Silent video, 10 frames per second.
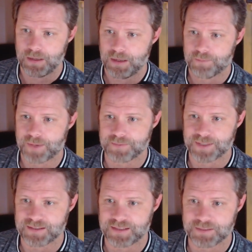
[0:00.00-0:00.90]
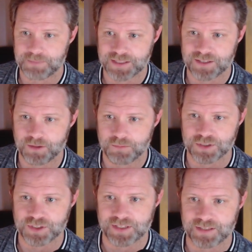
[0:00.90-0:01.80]
Pam says, This makes so
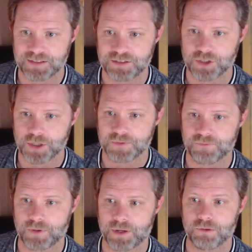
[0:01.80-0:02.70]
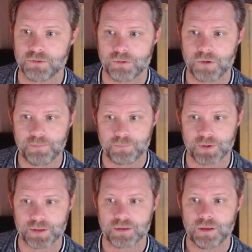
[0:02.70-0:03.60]
much sense in terms of what I grew up
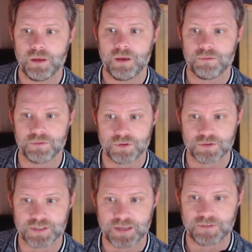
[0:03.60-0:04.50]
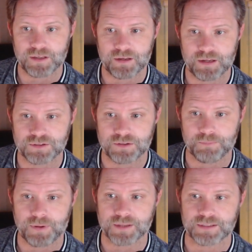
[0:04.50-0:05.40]
with, with no safety connection or
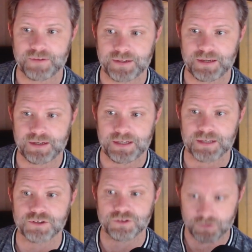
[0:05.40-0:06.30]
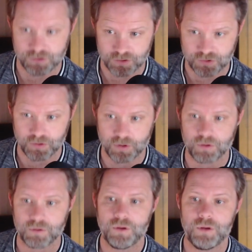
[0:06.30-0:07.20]
positive identity, external
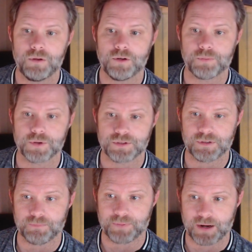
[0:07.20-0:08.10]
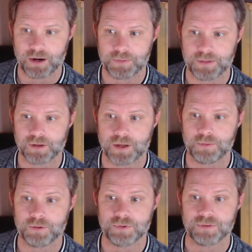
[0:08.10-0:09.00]
control, no personal empowerment
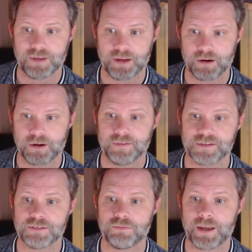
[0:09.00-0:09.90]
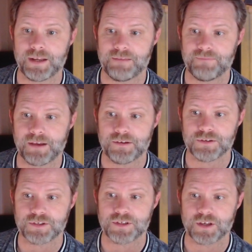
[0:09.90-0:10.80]
coupled with terror. This is why innate value
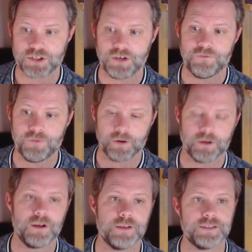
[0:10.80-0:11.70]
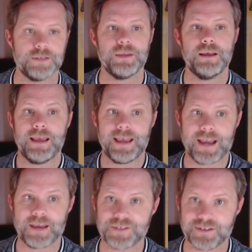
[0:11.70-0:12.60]
is such a foreign concept.
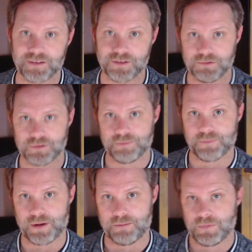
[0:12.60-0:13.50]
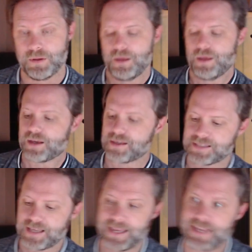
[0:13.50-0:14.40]
Absolutely, Pam. Because
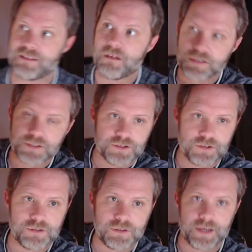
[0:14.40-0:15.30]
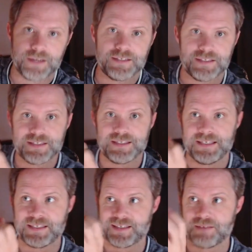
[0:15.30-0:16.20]
it's all externalized. It's
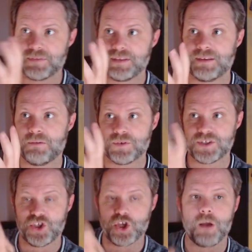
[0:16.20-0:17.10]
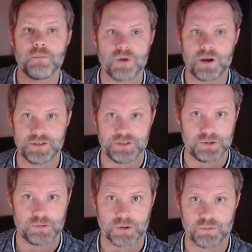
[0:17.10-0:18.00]
it's something that was not brought
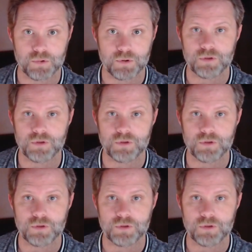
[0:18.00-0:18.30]
into our world.